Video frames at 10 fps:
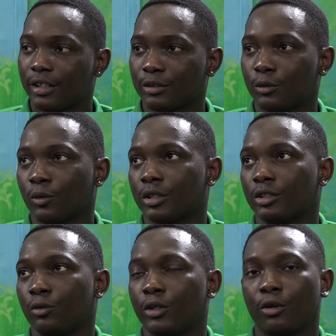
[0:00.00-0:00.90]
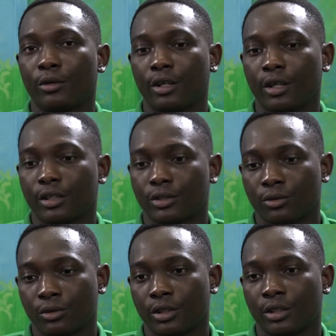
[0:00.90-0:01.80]
tells me what to do. We communicate
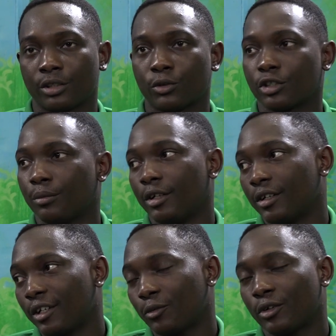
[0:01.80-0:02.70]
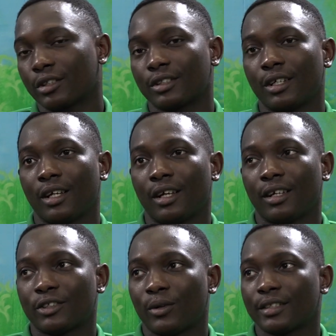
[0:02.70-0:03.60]
to the social media networks.
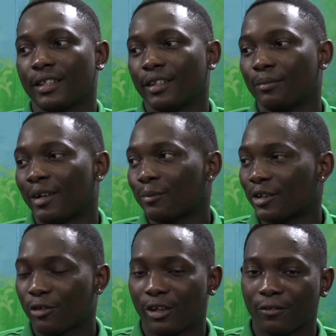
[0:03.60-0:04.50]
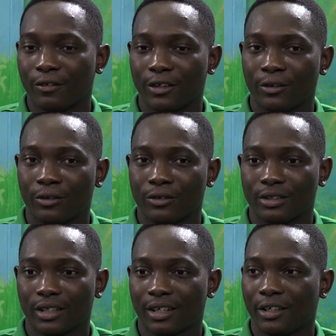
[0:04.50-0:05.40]
So I send him back my training
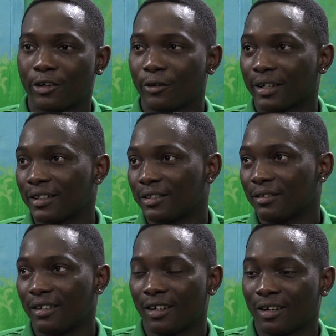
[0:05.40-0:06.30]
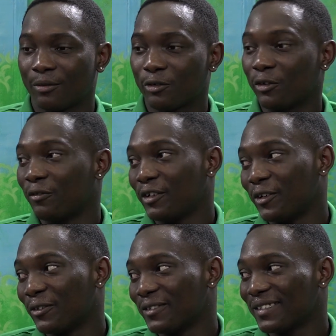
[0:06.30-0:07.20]
videos. Like, he corrected through the
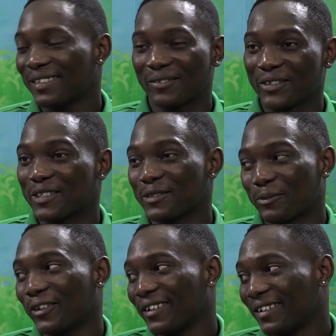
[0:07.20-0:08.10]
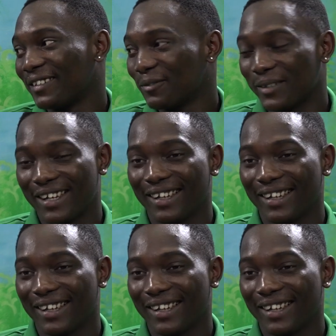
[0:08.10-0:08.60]
videos, which is pretty good to me.